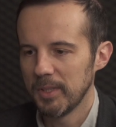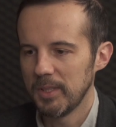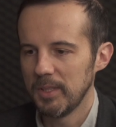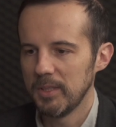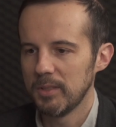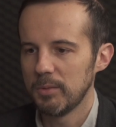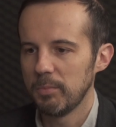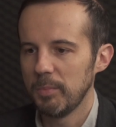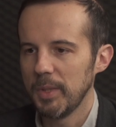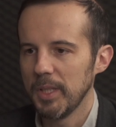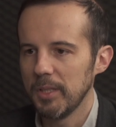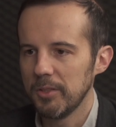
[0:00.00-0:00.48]
these
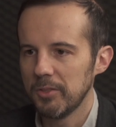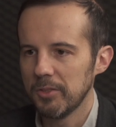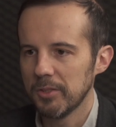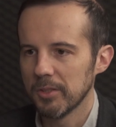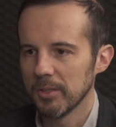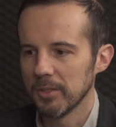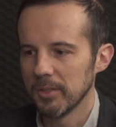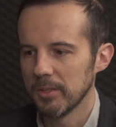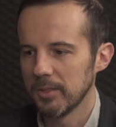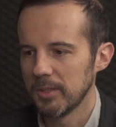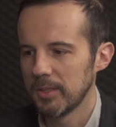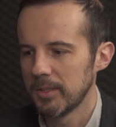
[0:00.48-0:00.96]

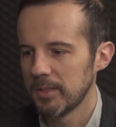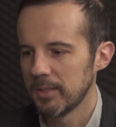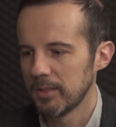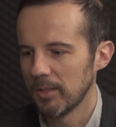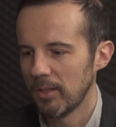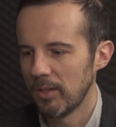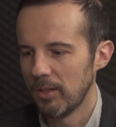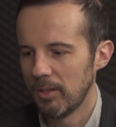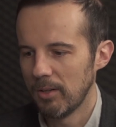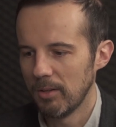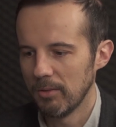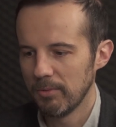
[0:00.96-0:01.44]
pictures
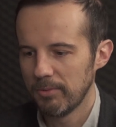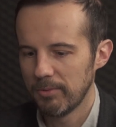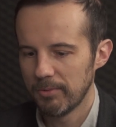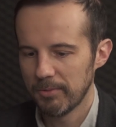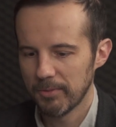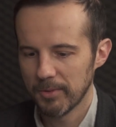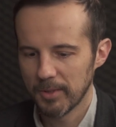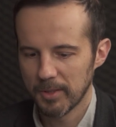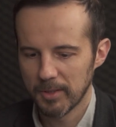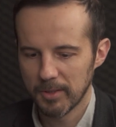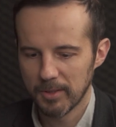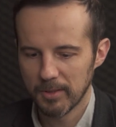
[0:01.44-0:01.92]
of
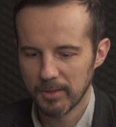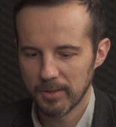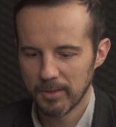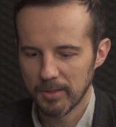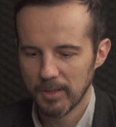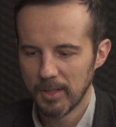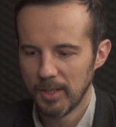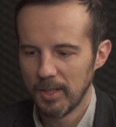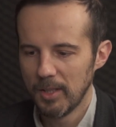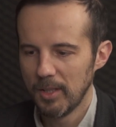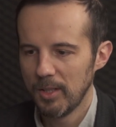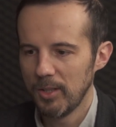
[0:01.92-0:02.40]

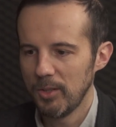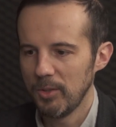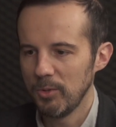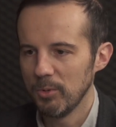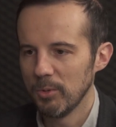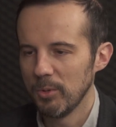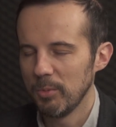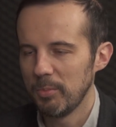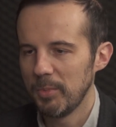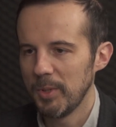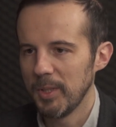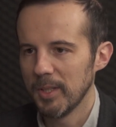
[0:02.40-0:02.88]

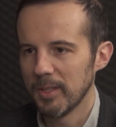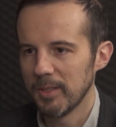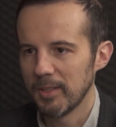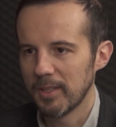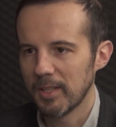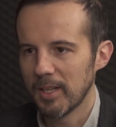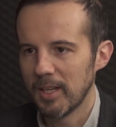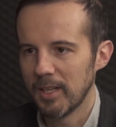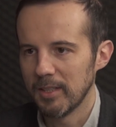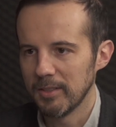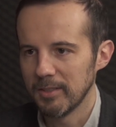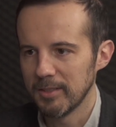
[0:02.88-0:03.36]
European
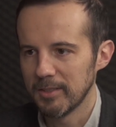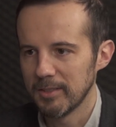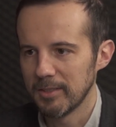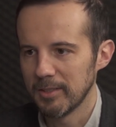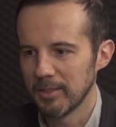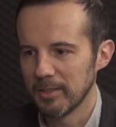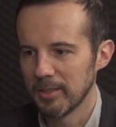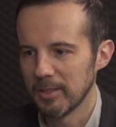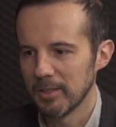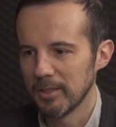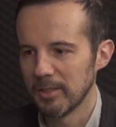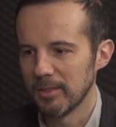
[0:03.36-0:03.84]

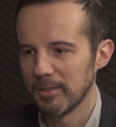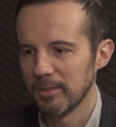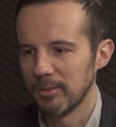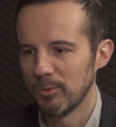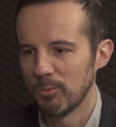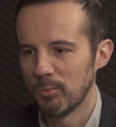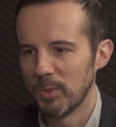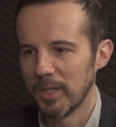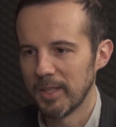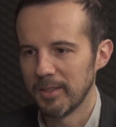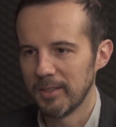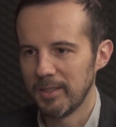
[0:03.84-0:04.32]
Council
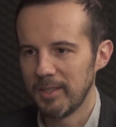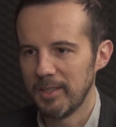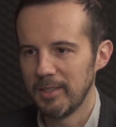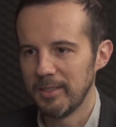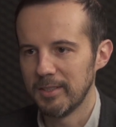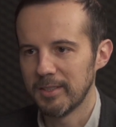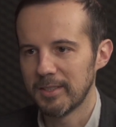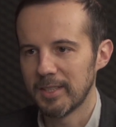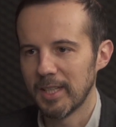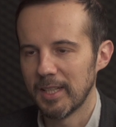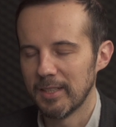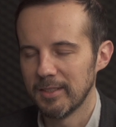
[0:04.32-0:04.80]
when he
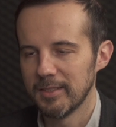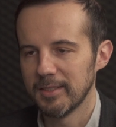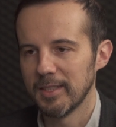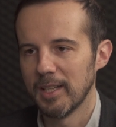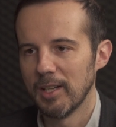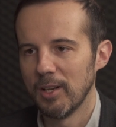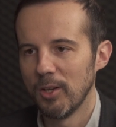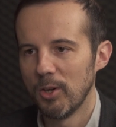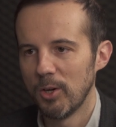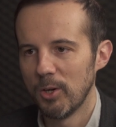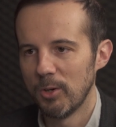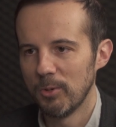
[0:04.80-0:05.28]
stands
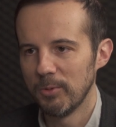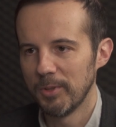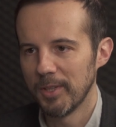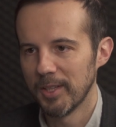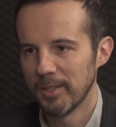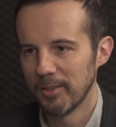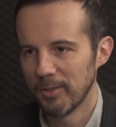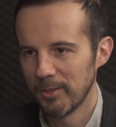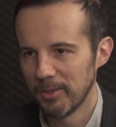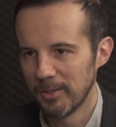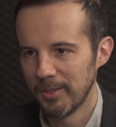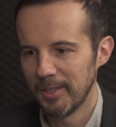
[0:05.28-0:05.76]
alone
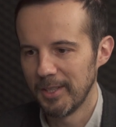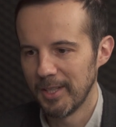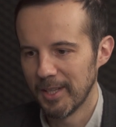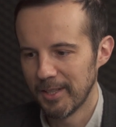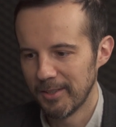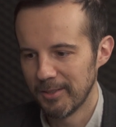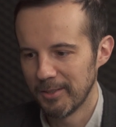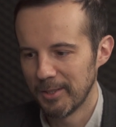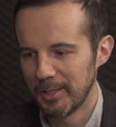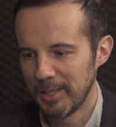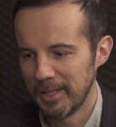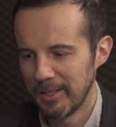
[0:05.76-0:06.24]
and all the
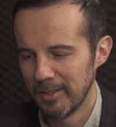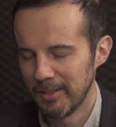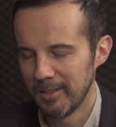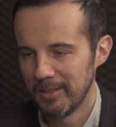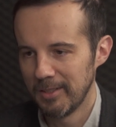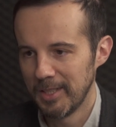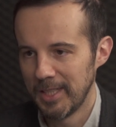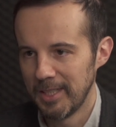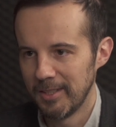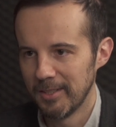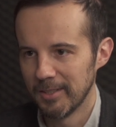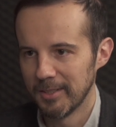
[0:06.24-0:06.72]
other
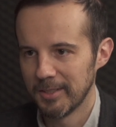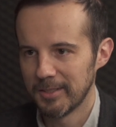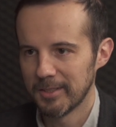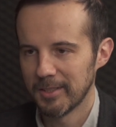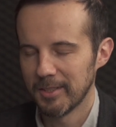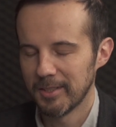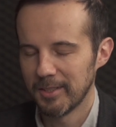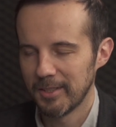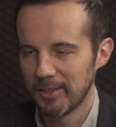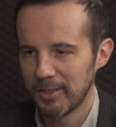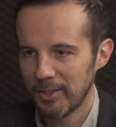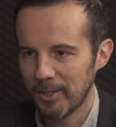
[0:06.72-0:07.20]
leaders
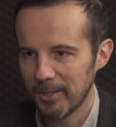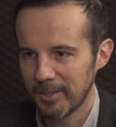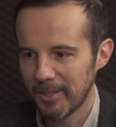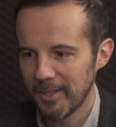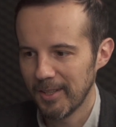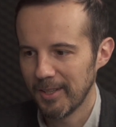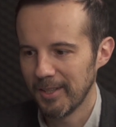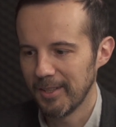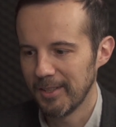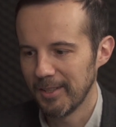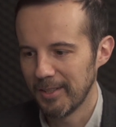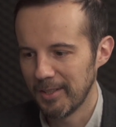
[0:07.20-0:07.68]
are
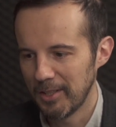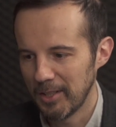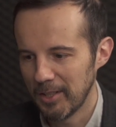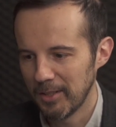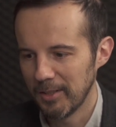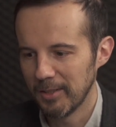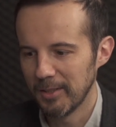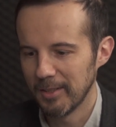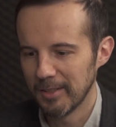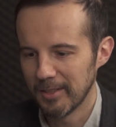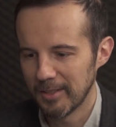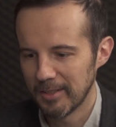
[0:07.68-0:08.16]
talking in
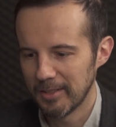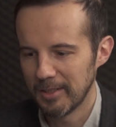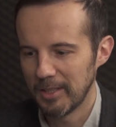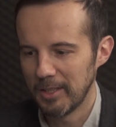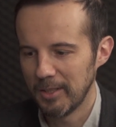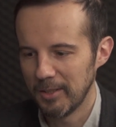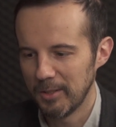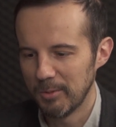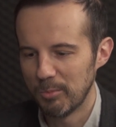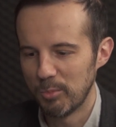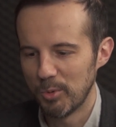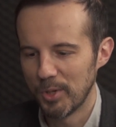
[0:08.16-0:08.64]

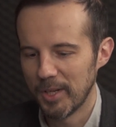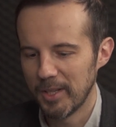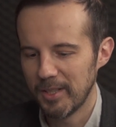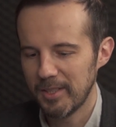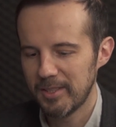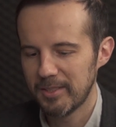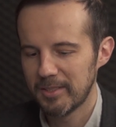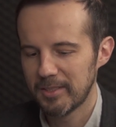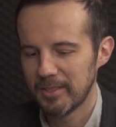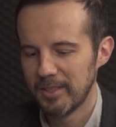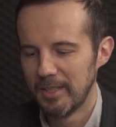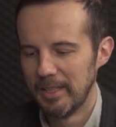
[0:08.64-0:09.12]
the
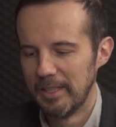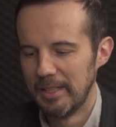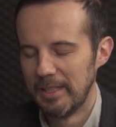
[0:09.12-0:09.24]
breaks.